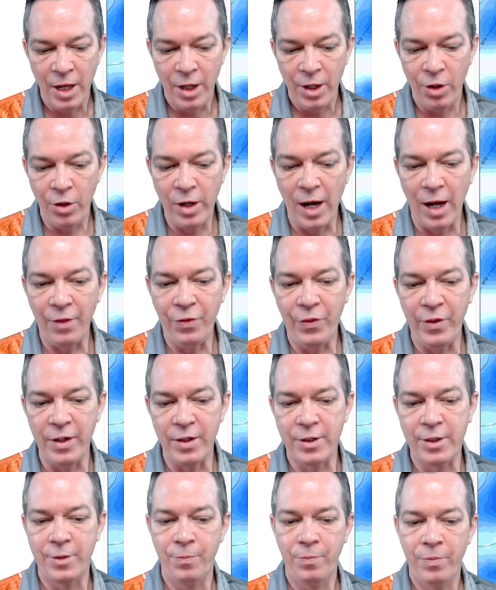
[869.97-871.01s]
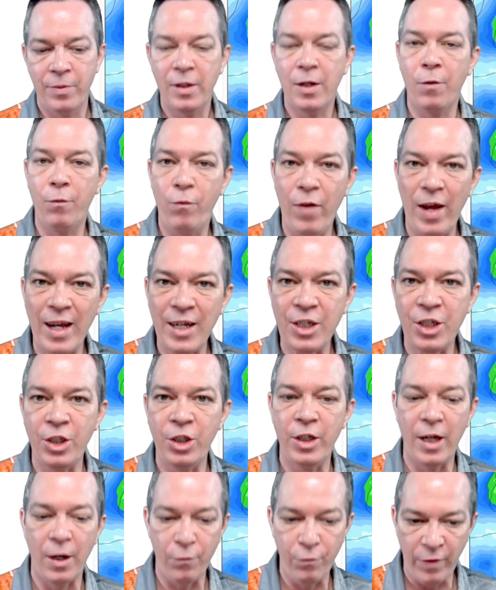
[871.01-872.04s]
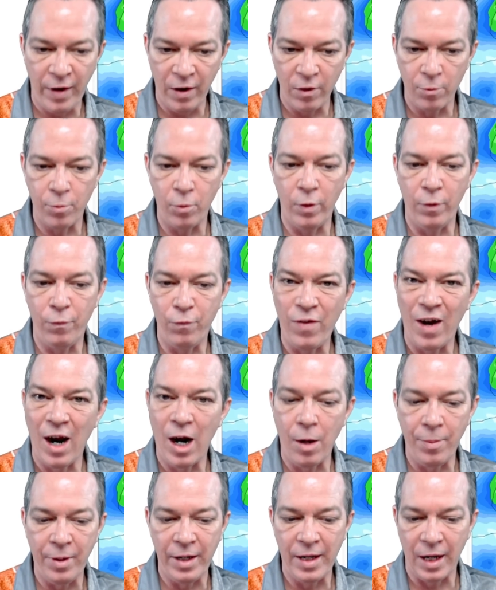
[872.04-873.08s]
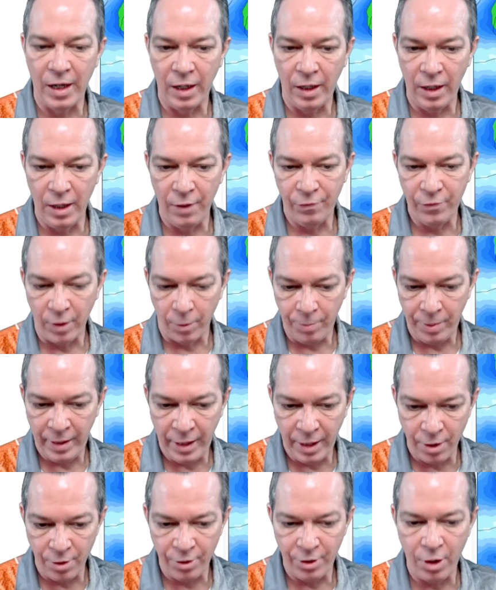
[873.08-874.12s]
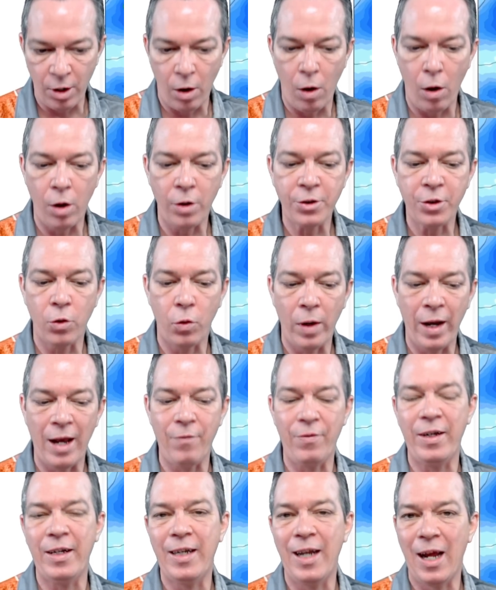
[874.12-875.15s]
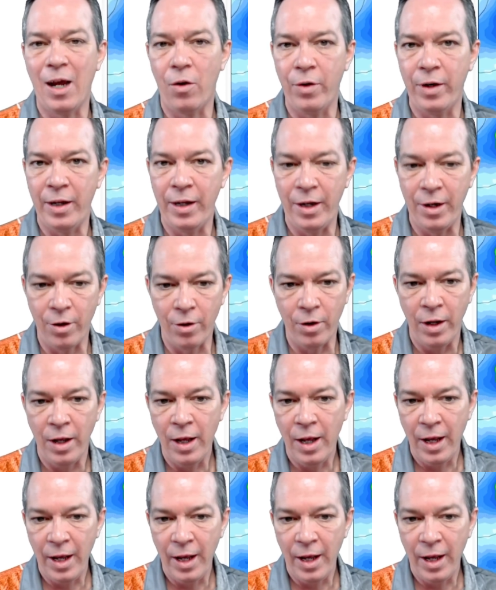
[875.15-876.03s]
you got this convection, you got favorable environment, you got lift up here, you also have it down here,